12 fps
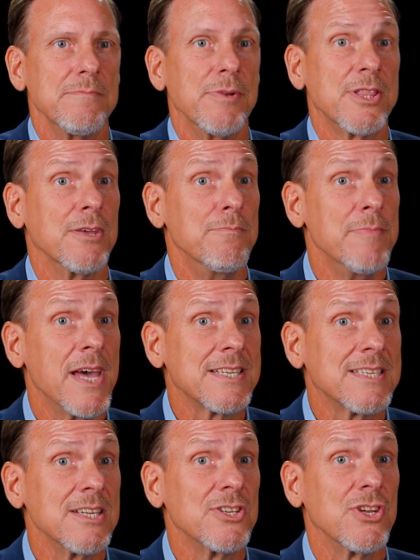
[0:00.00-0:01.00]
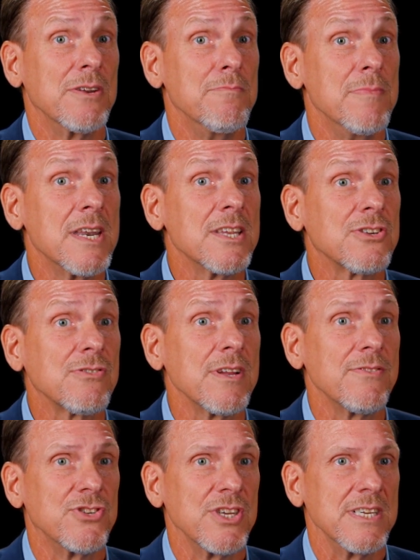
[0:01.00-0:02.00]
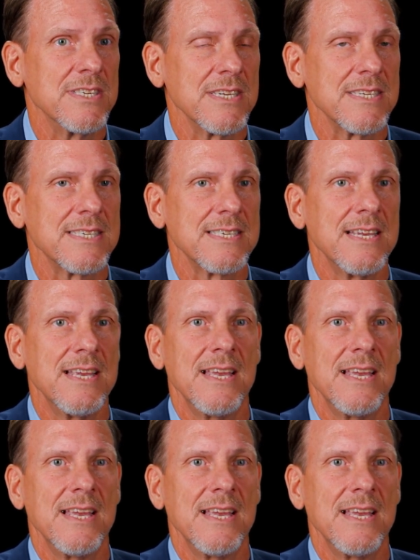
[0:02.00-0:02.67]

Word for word: but the message and ministry of Jesus